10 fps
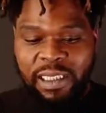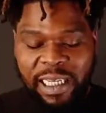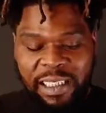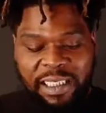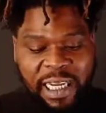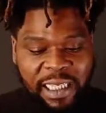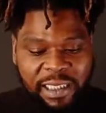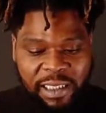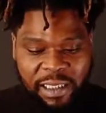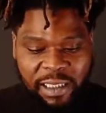that
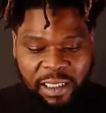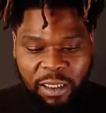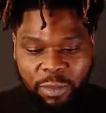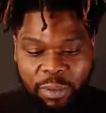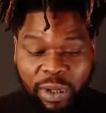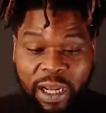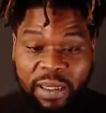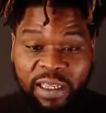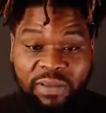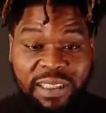Stockton could be
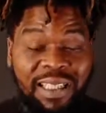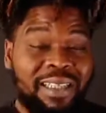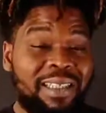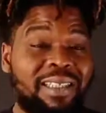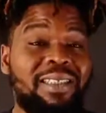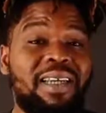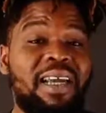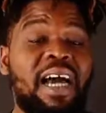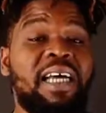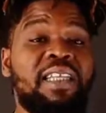proud of and Stockton could
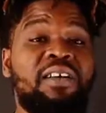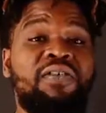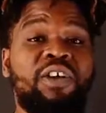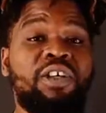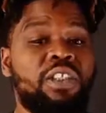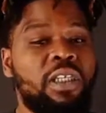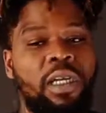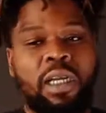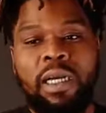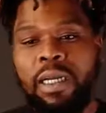say, I did it first.
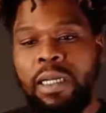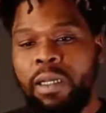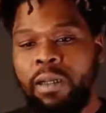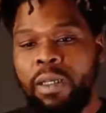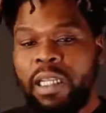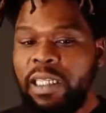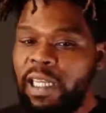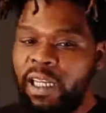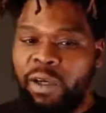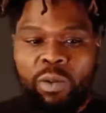
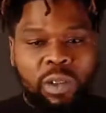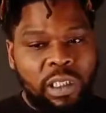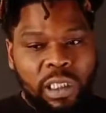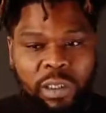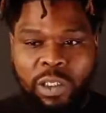Yeah, it was